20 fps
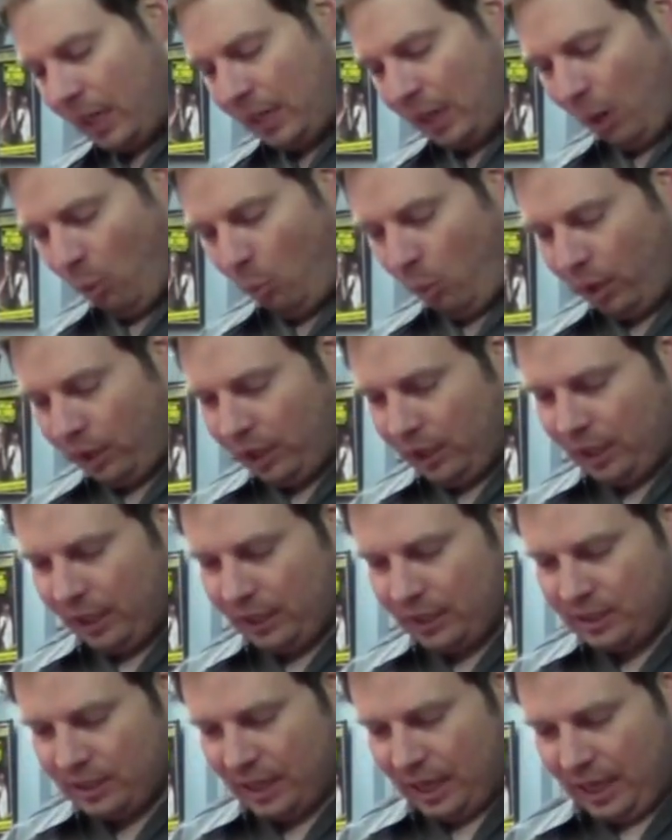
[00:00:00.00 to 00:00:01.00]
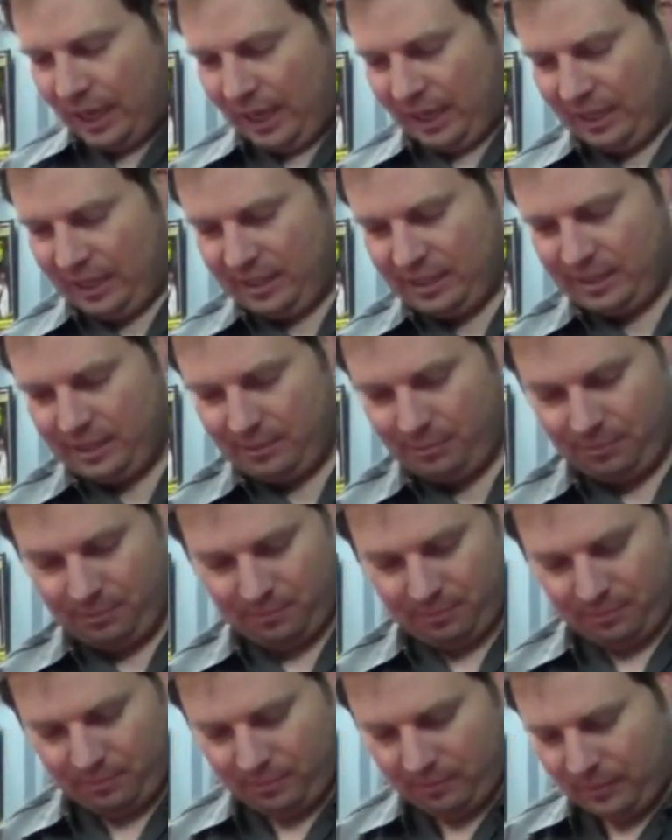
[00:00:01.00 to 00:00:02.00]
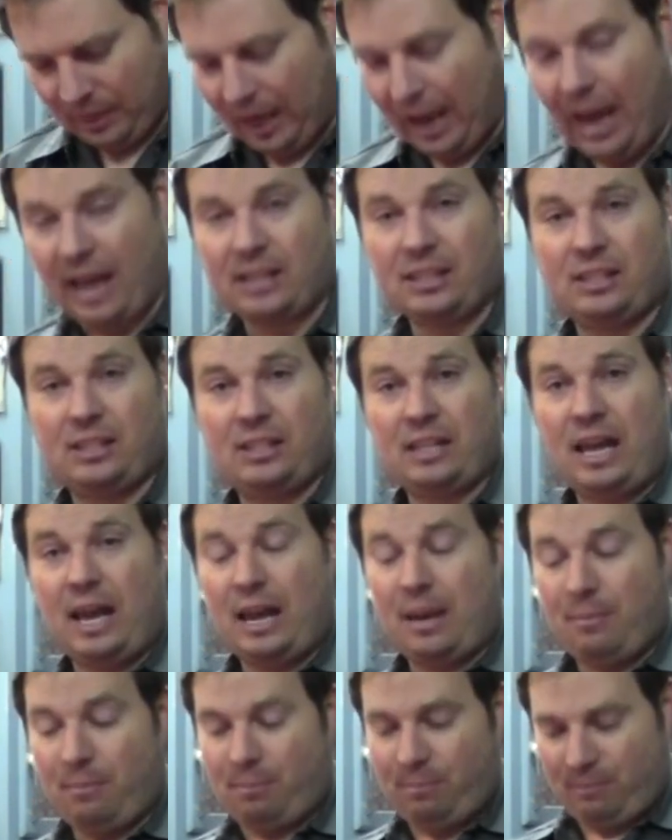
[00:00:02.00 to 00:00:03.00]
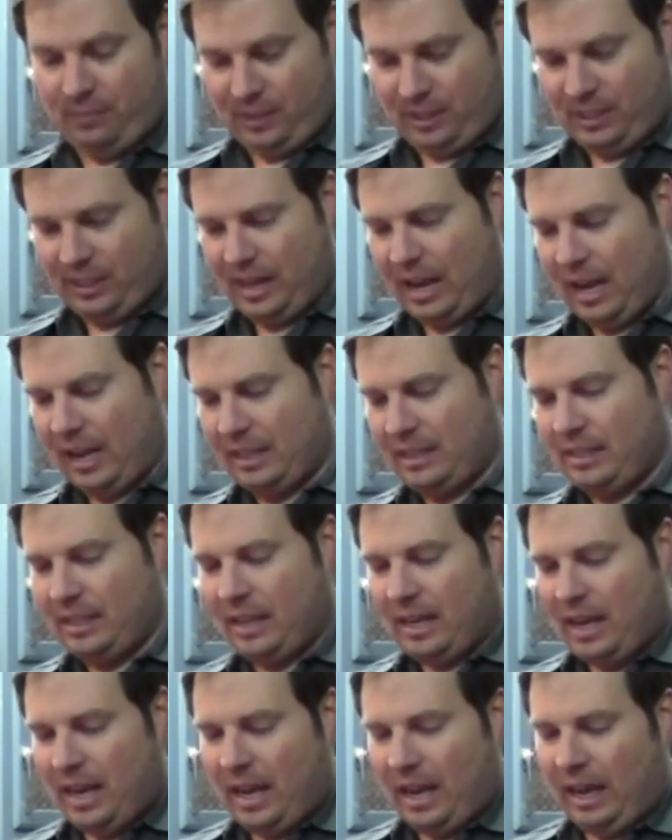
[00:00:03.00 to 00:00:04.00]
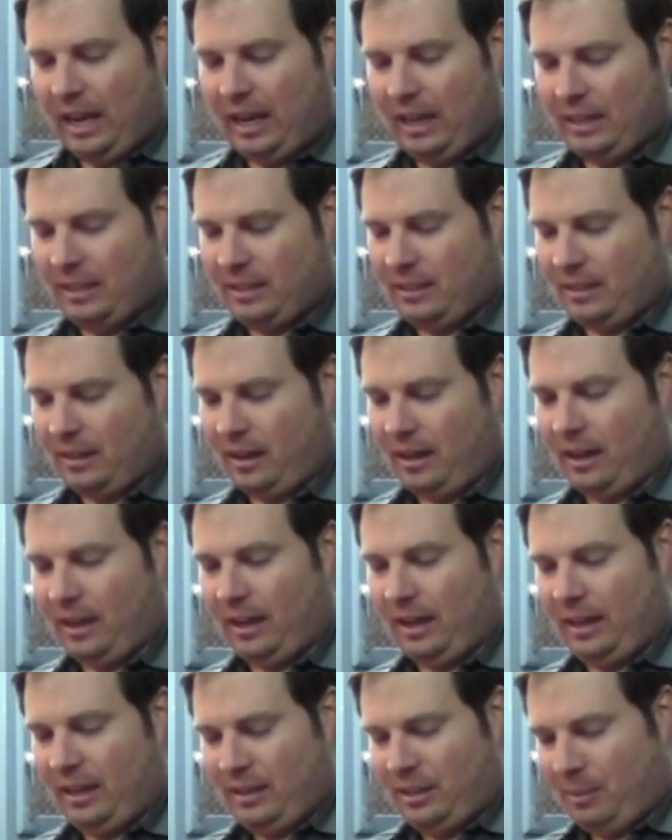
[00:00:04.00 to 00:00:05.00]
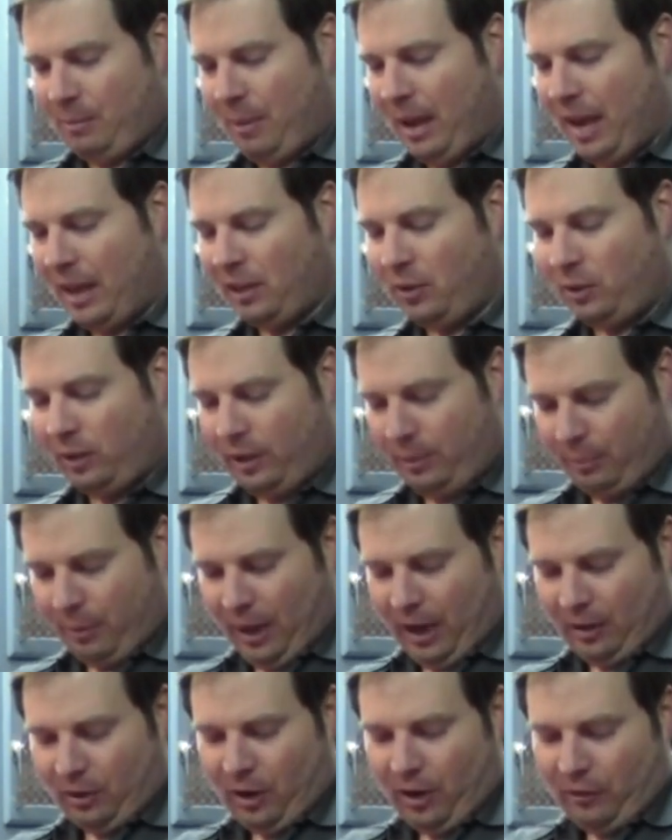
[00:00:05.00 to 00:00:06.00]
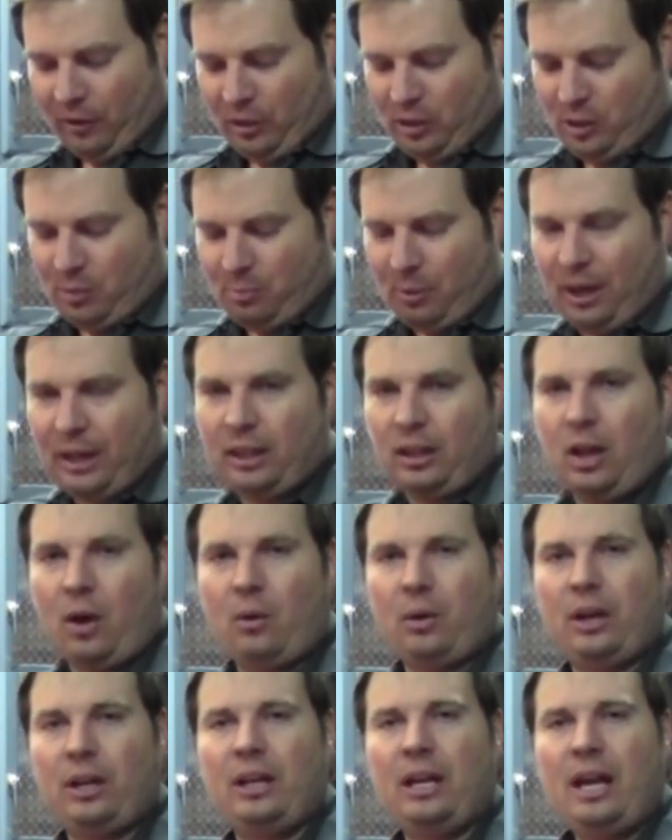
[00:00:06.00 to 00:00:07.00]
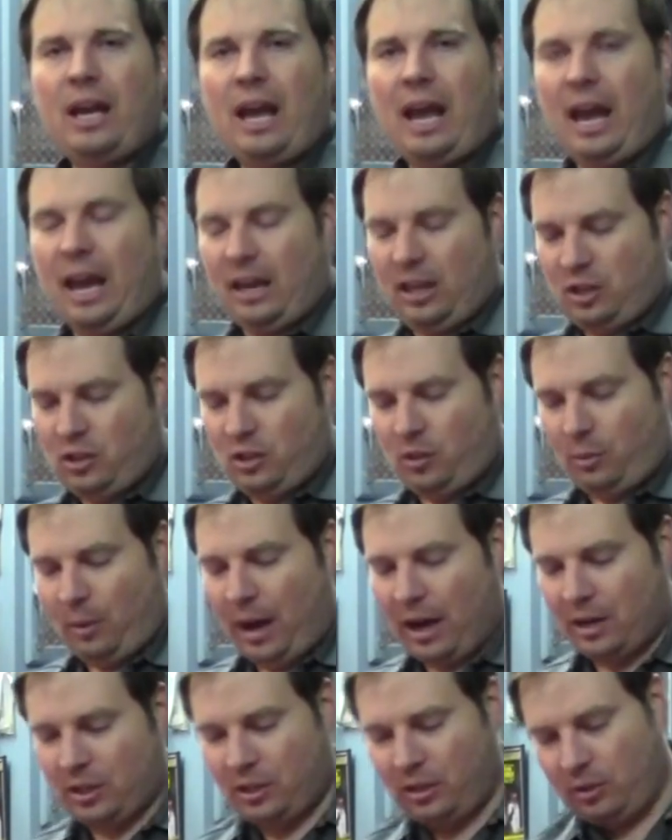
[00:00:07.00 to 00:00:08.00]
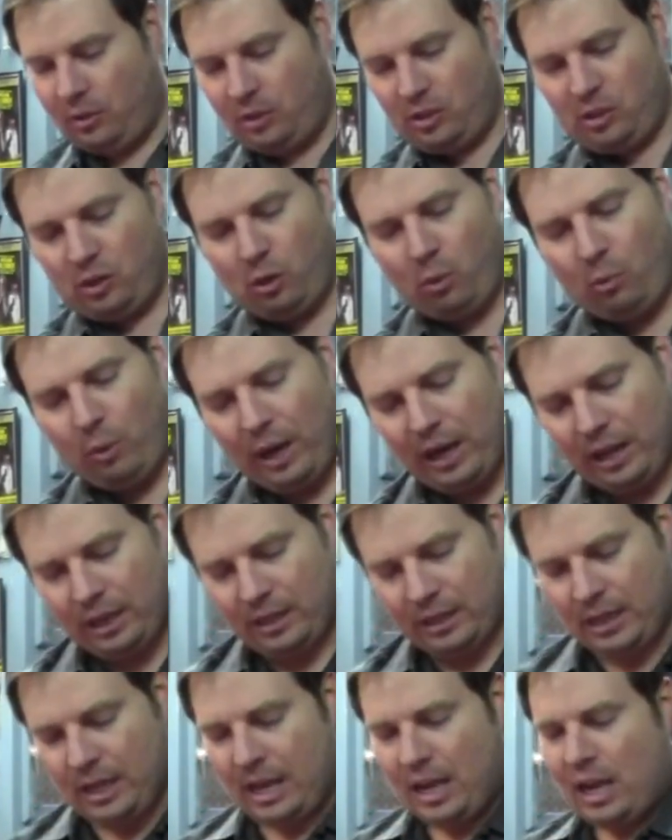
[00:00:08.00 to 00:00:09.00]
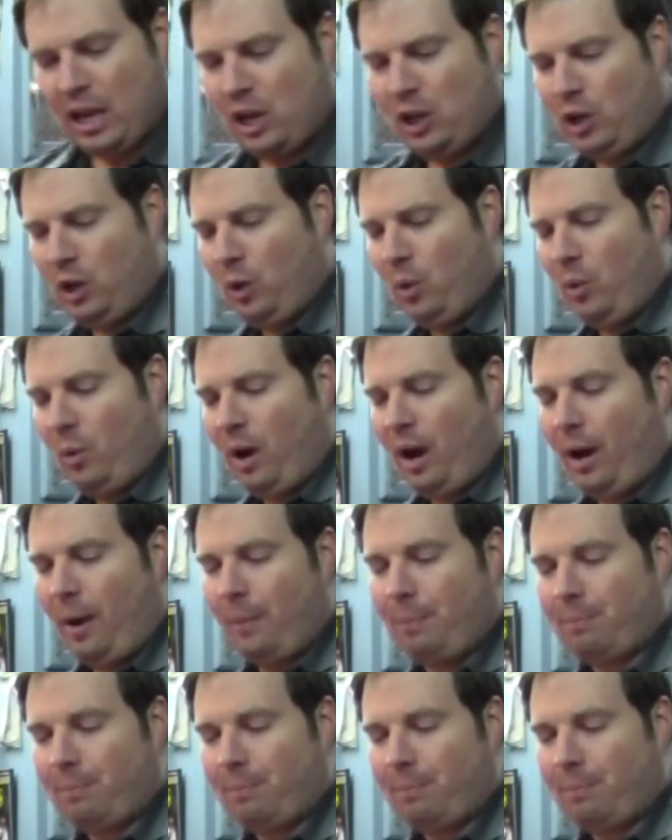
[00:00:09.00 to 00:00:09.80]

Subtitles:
Now what it is, as its name states, it is a manual impact driver. It's spring-loaded and it's directional, so when you